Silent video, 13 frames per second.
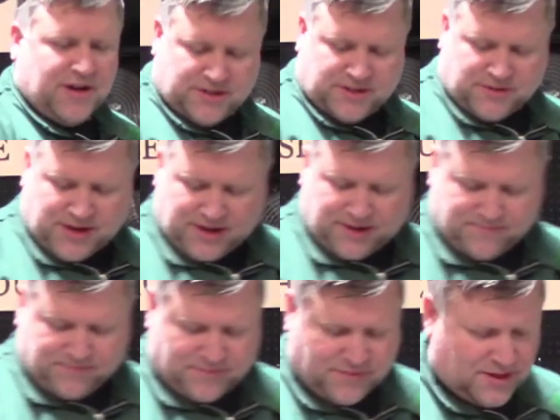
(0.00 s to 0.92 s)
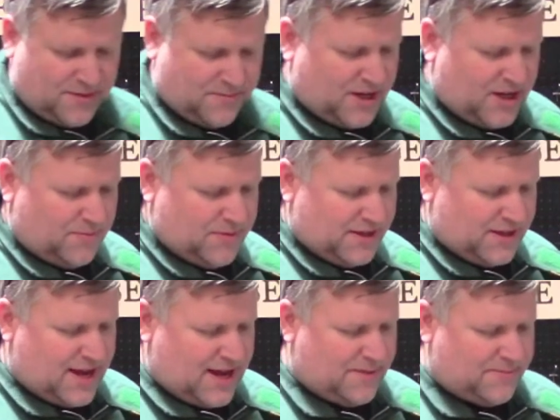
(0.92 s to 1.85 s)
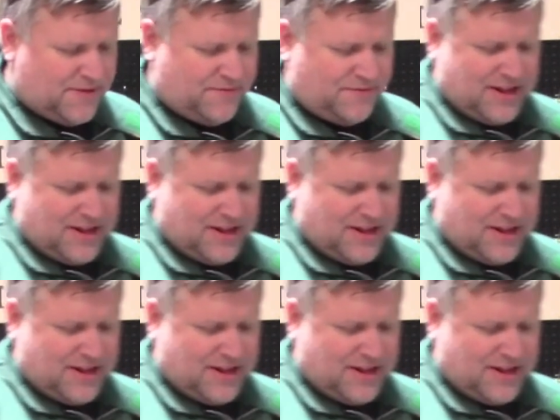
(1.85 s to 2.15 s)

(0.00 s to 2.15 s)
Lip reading: So I am keeping that. I'm going to flatten